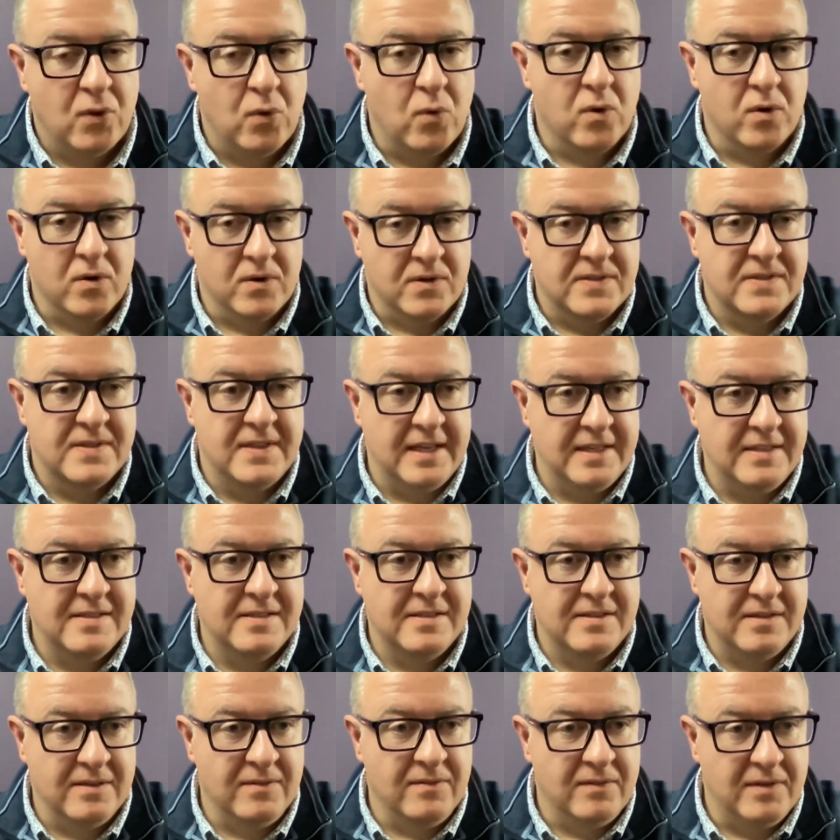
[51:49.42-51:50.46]
course that's
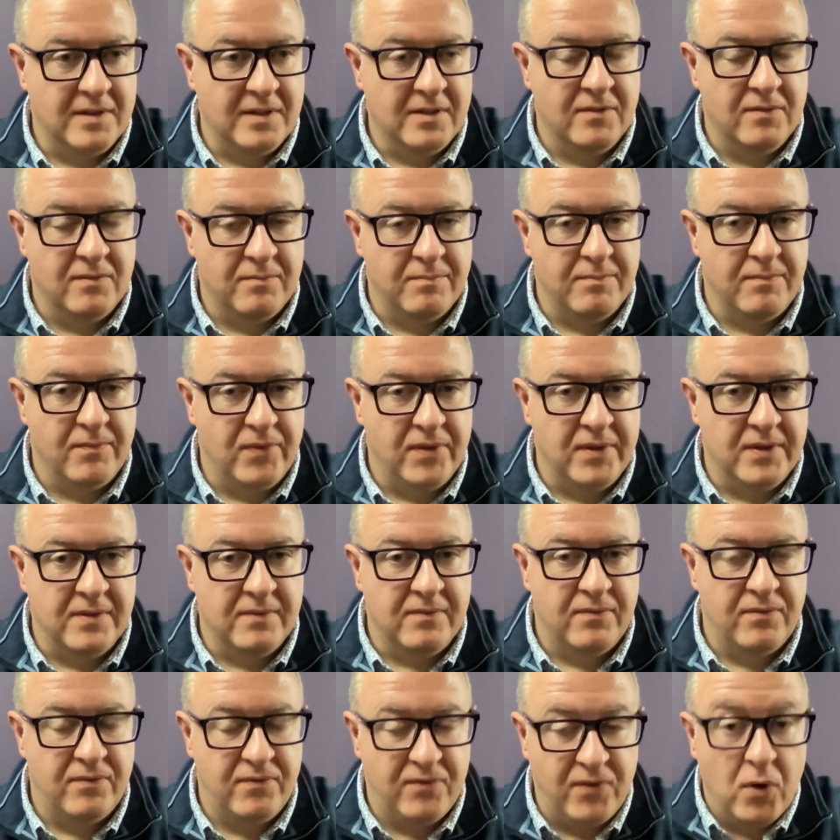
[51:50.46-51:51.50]
the
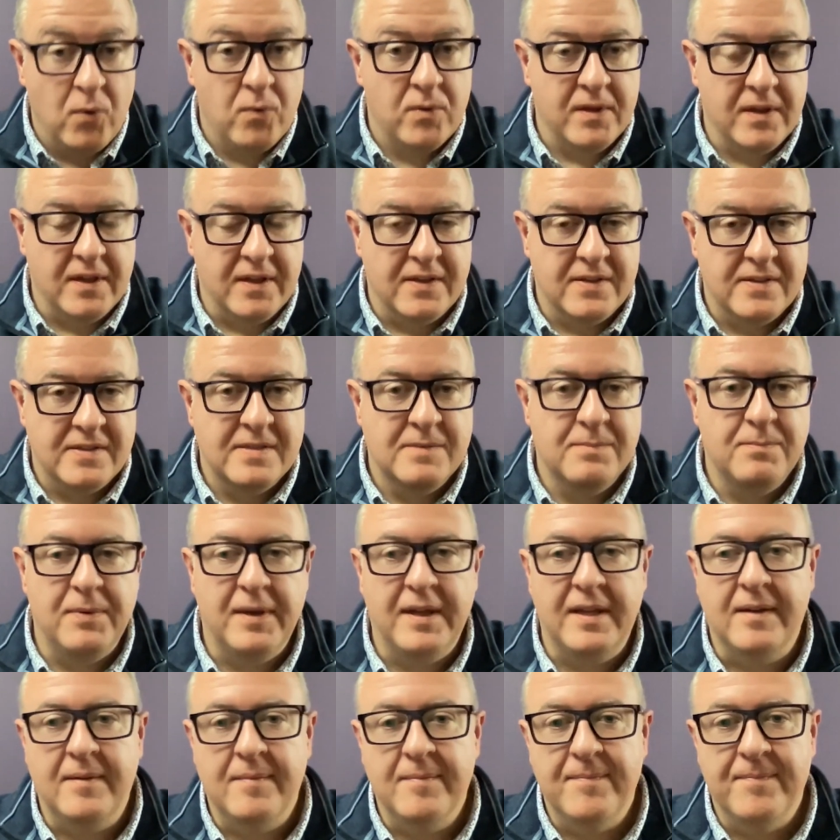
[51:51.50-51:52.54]
focus,
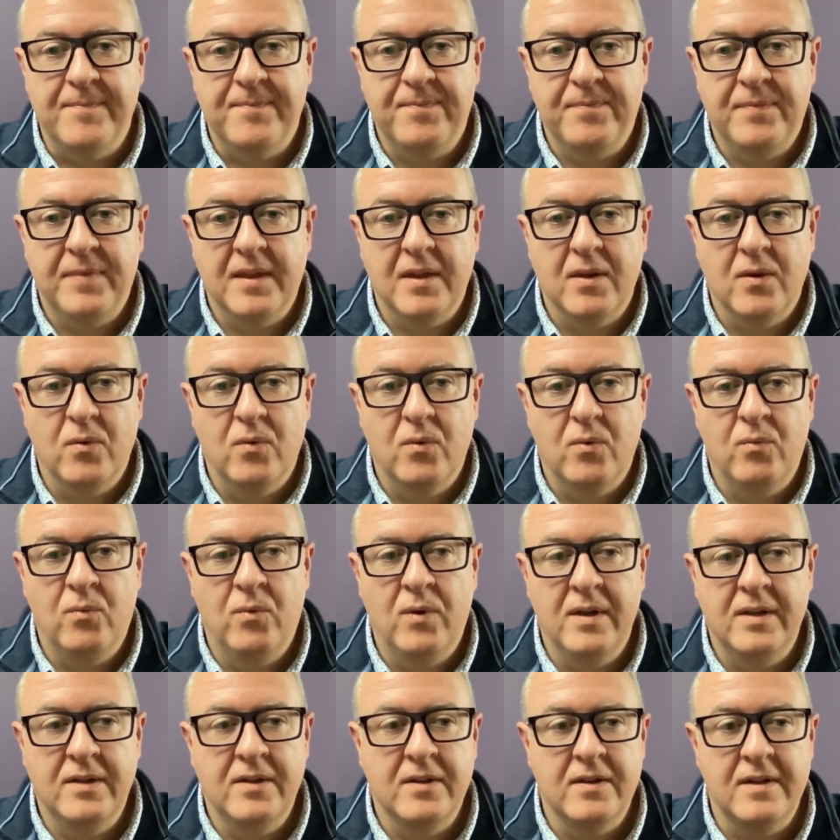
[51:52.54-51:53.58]
but
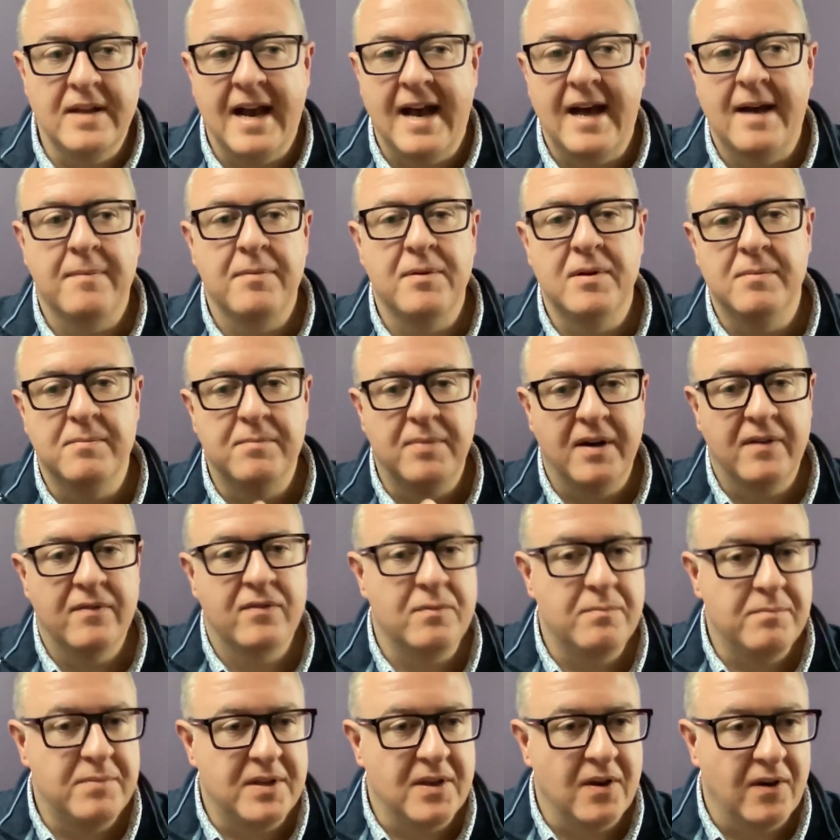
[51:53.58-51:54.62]
what could happen above
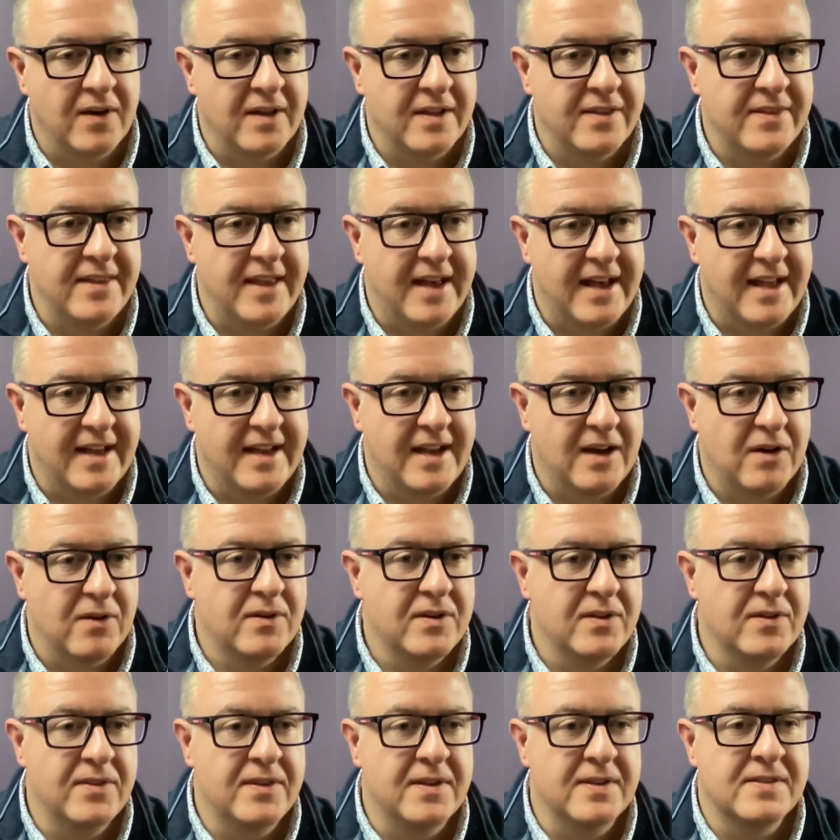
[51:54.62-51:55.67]
and beyond that? How
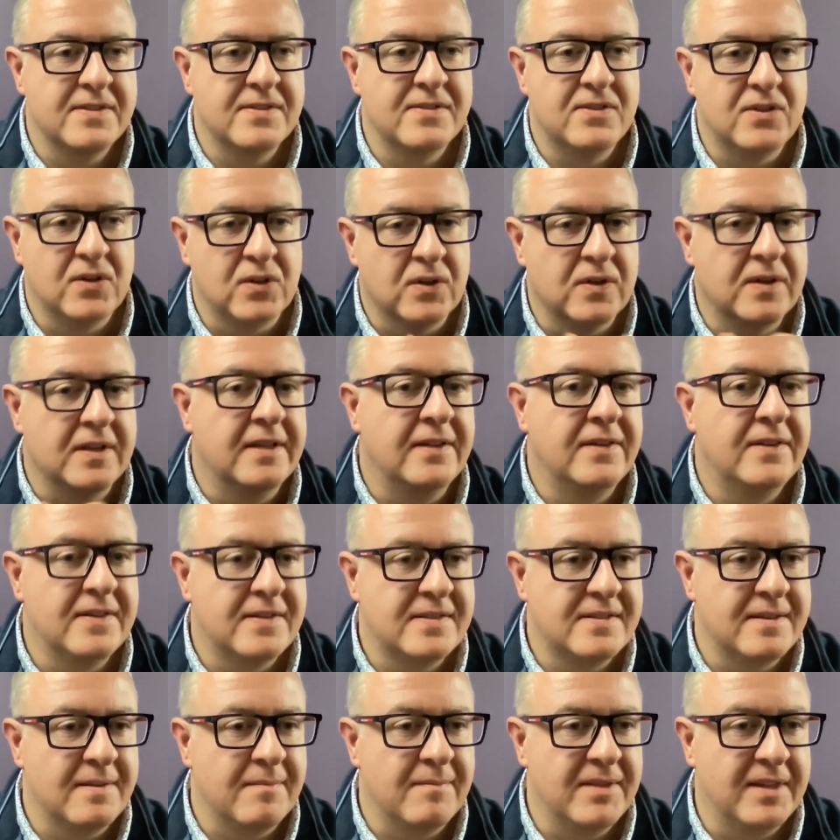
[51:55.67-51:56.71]
could this turn into
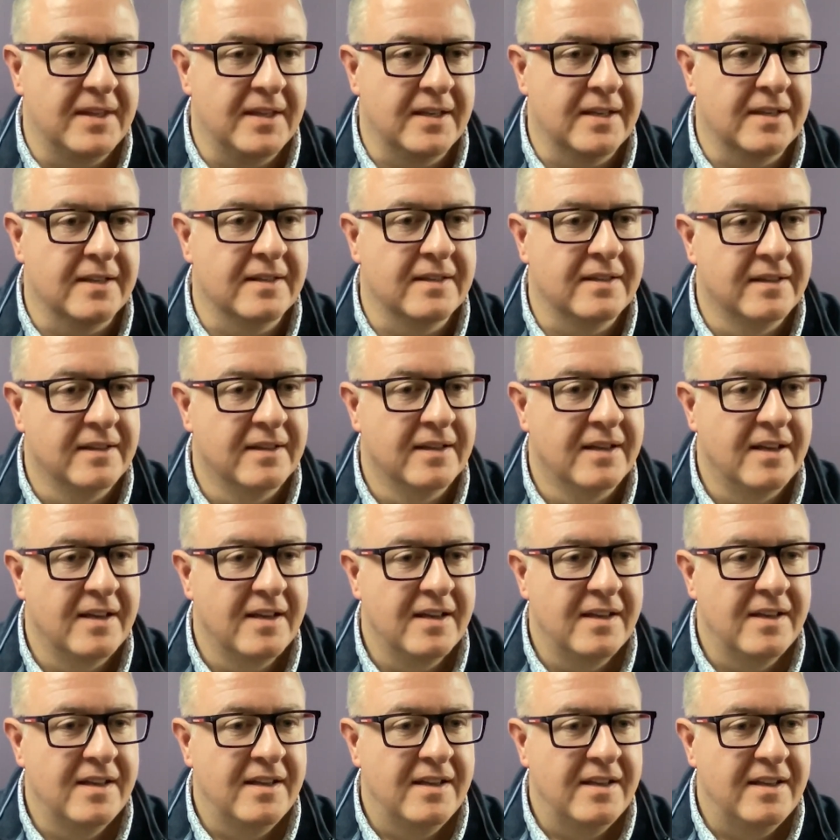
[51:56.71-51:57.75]
something
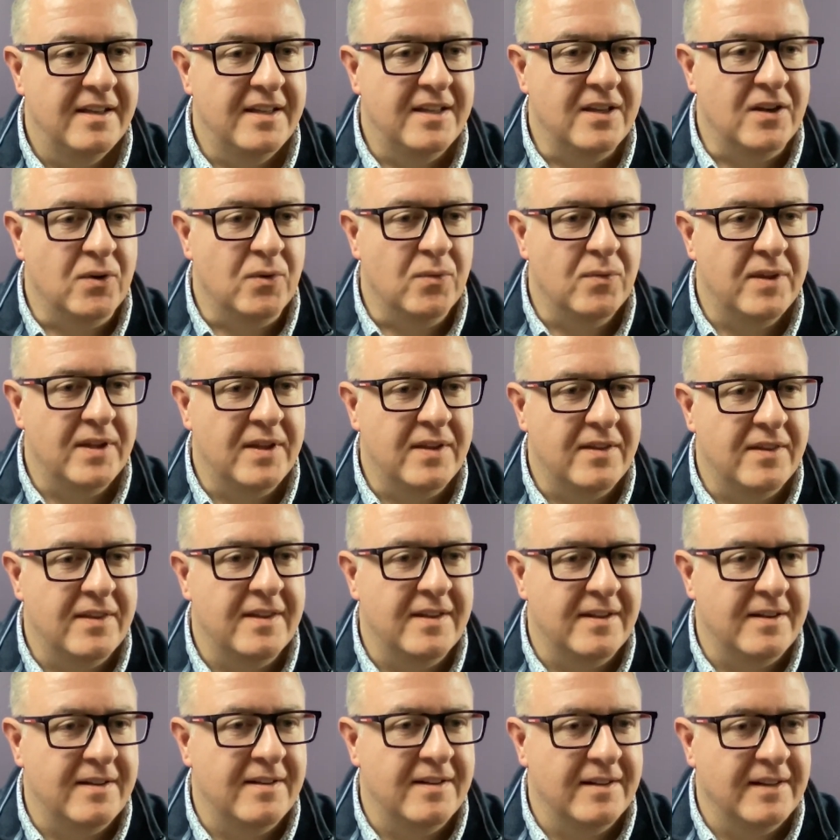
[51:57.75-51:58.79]

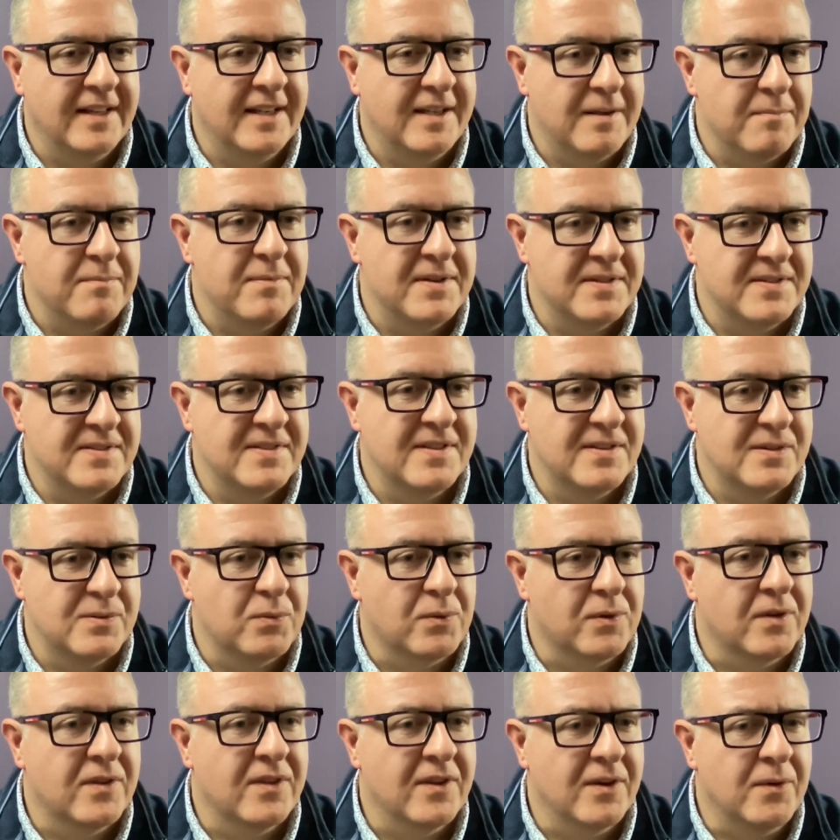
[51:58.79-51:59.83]
that like a business
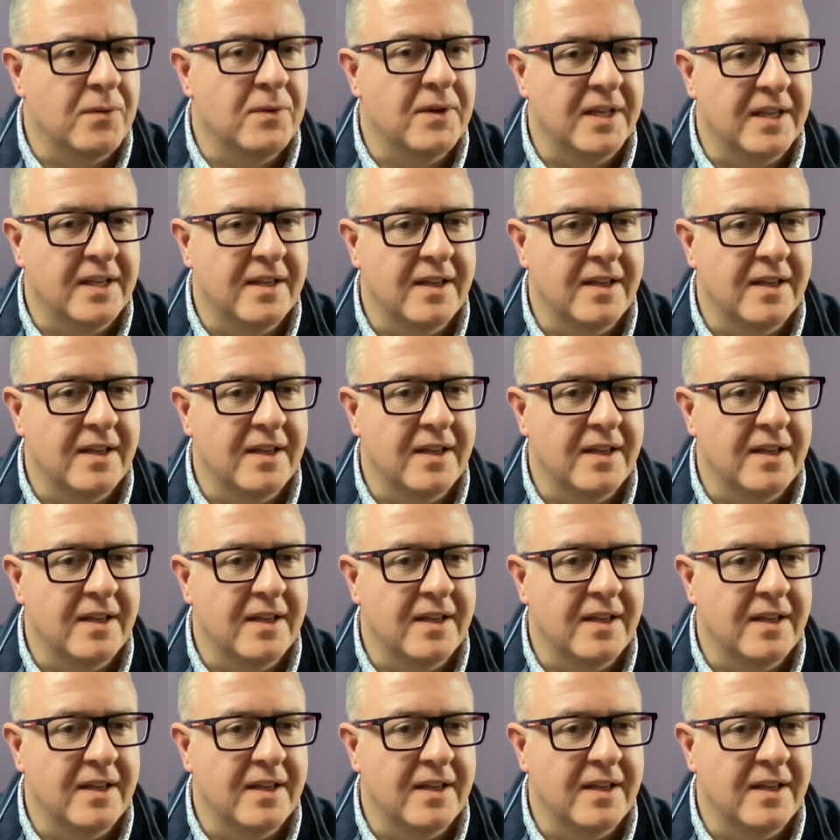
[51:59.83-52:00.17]
worth owning